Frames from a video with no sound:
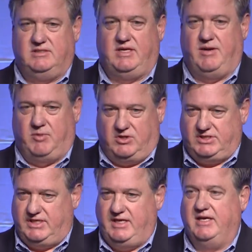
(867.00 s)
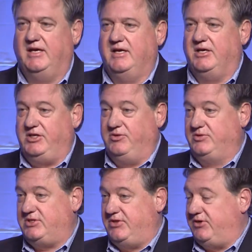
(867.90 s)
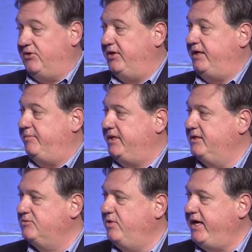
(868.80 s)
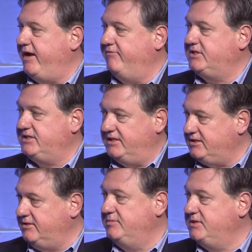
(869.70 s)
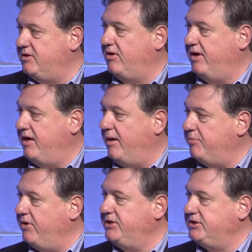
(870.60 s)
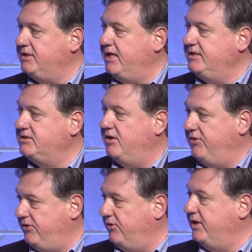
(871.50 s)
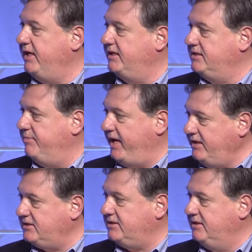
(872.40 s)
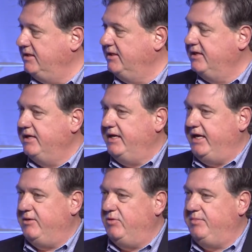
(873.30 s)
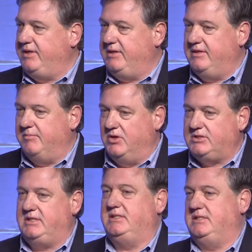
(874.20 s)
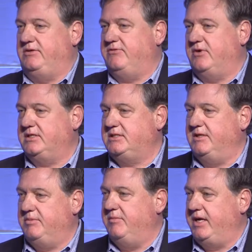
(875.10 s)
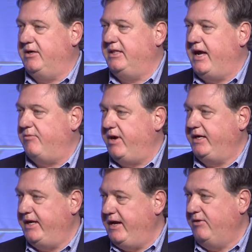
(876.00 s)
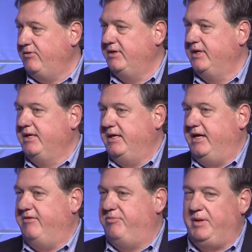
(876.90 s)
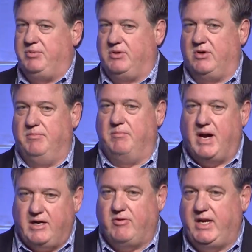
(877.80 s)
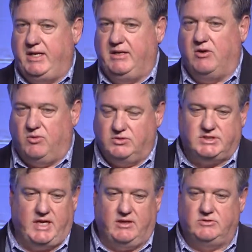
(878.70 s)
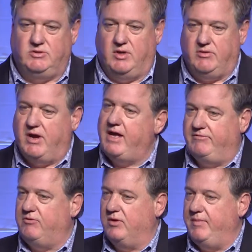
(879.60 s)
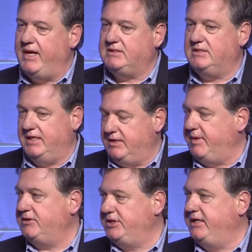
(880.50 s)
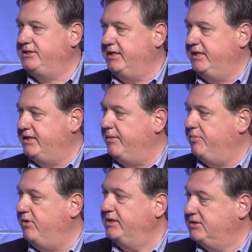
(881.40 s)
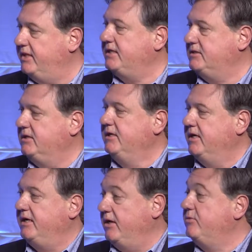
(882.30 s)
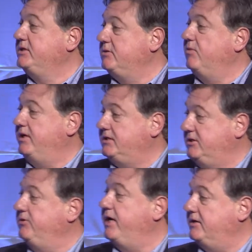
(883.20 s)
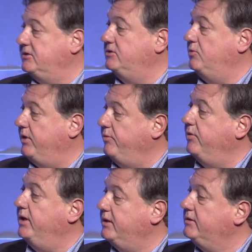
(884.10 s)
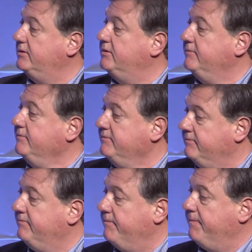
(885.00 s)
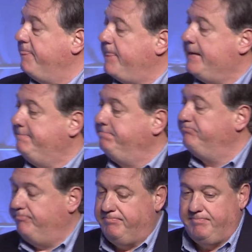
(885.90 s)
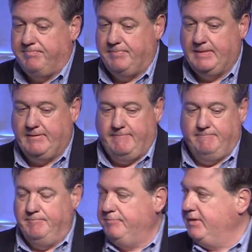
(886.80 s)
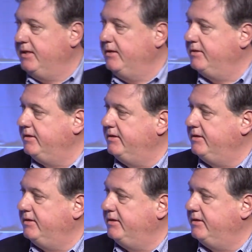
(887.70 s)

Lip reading: MRC, use 30, because we have systems that are already operationalized on 30 as a base, and it would be the most easy for us to implement on that right now. And if people are migrating wholesale to other ad formats, think about changing it at that point. So that's another reason why it's 2021. Got it. Is this planning or currency?